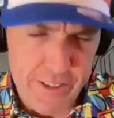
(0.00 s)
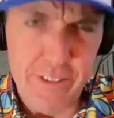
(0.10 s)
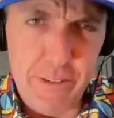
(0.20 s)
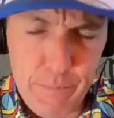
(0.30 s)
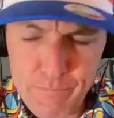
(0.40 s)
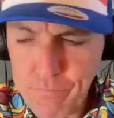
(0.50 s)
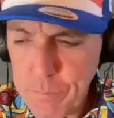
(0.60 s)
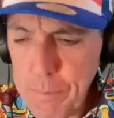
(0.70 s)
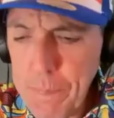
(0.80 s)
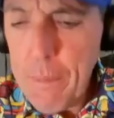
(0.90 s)
this is
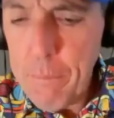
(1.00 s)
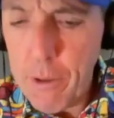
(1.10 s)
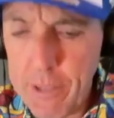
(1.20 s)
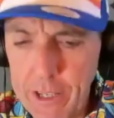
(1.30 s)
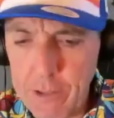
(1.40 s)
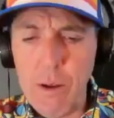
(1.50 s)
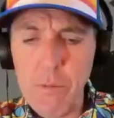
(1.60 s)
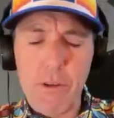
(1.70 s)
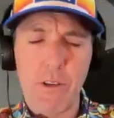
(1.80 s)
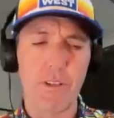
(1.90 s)
podcast
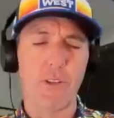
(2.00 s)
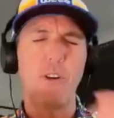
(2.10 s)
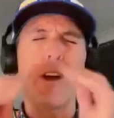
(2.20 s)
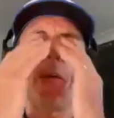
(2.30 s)
one. We're going to talk